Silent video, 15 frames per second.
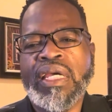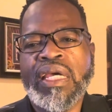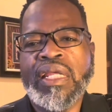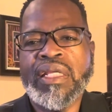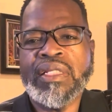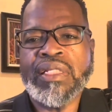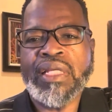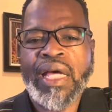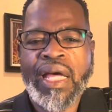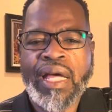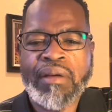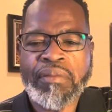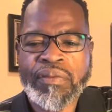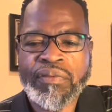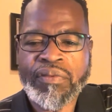any
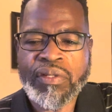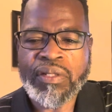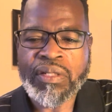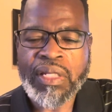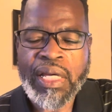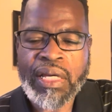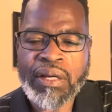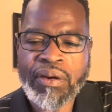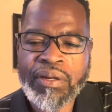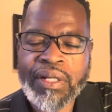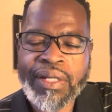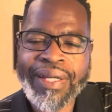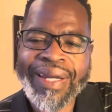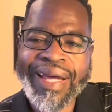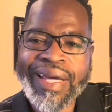time of the day or
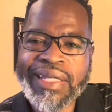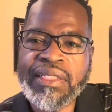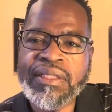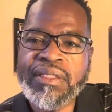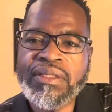night